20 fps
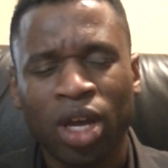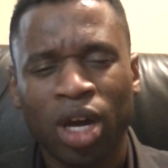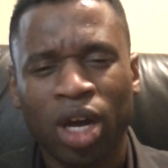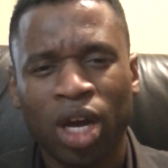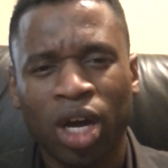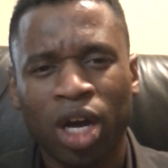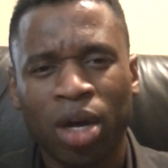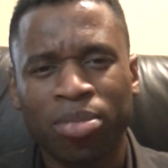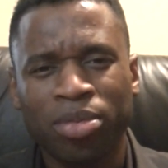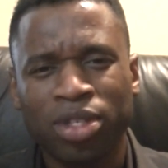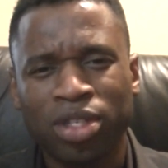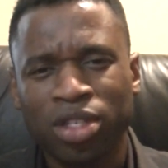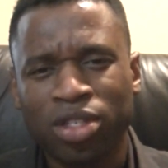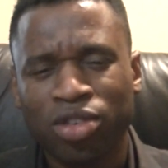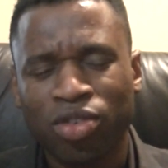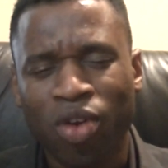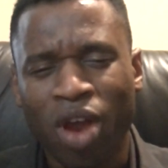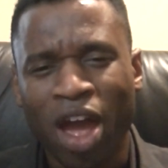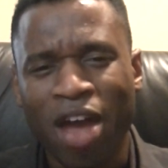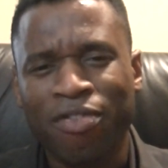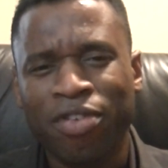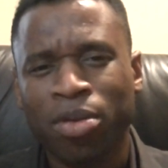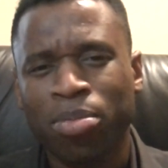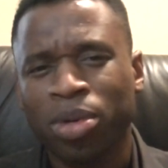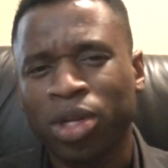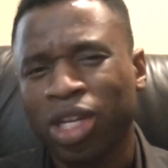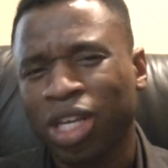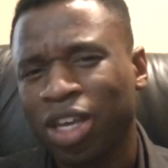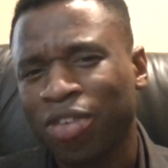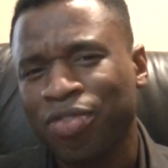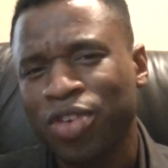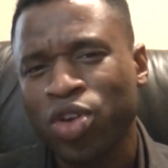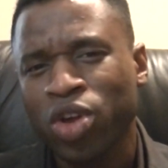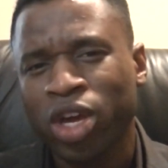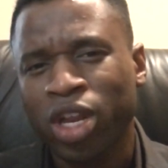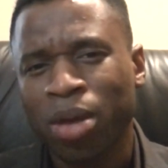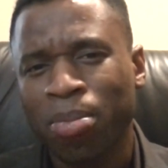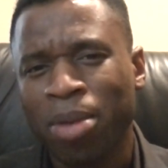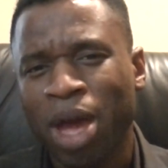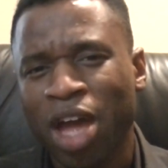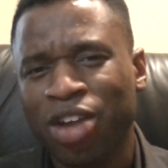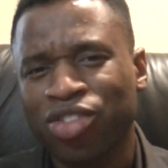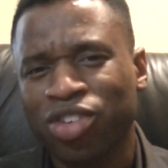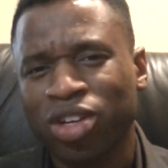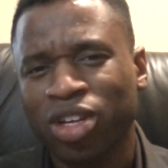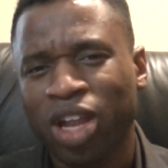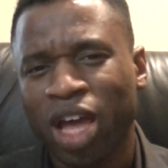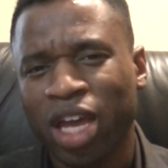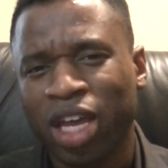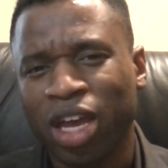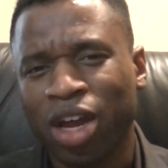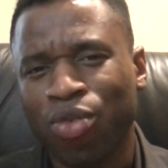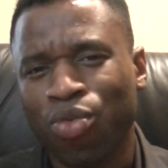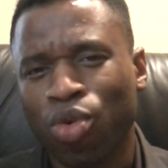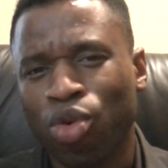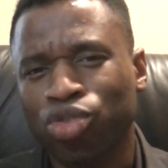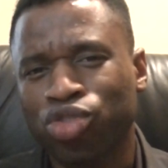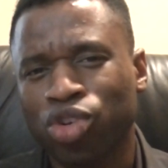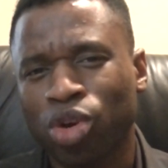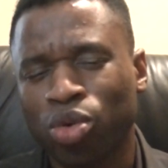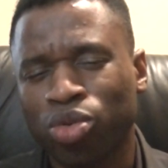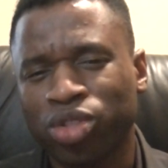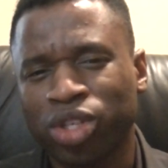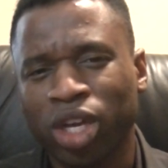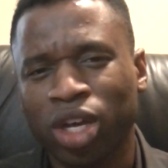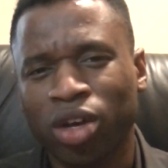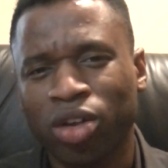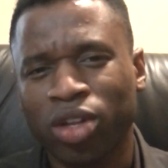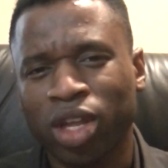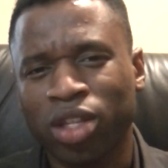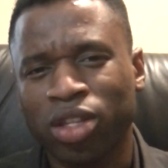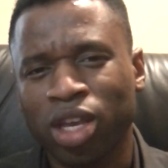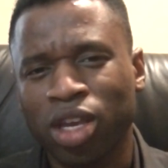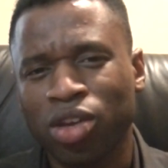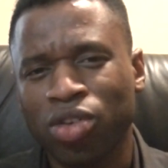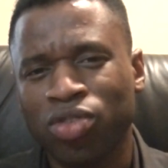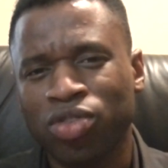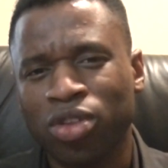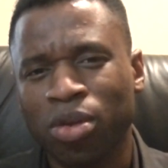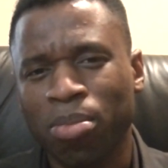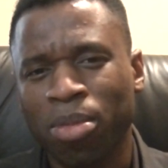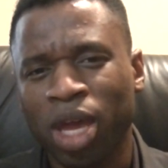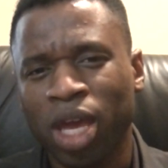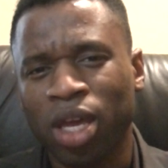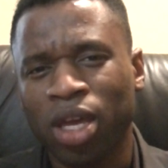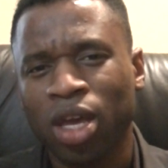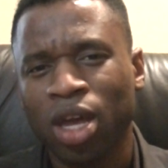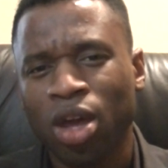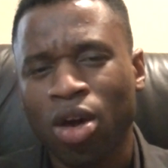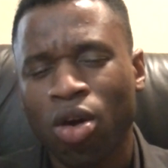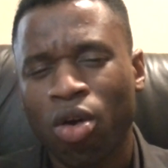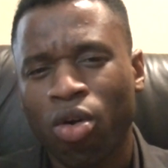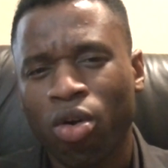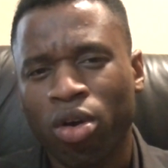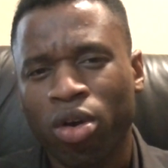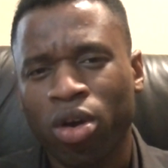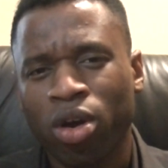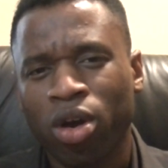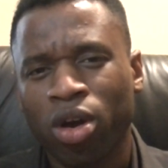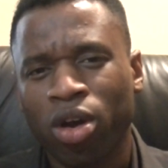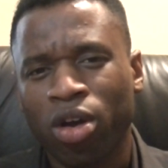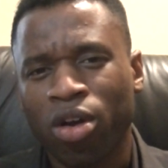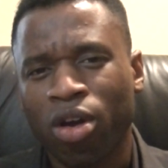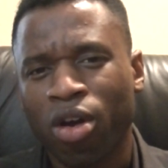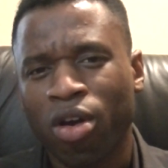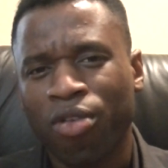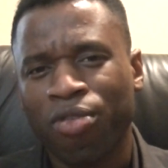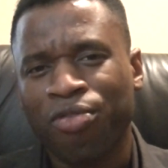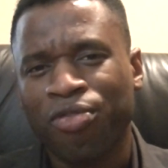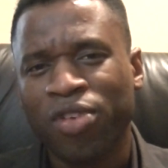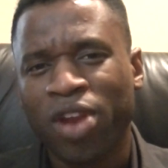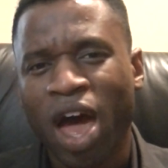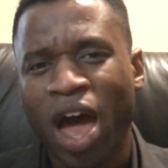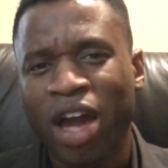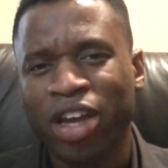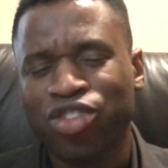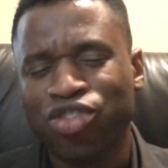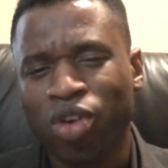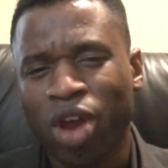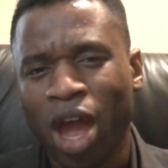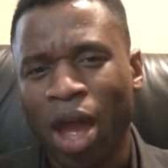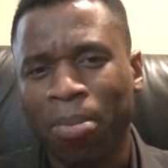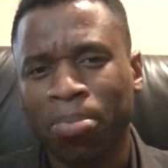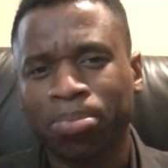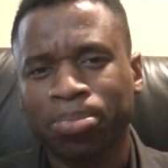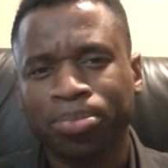This is graphic, but if you can imagine like a roach hotel that they used to make, or fly trap,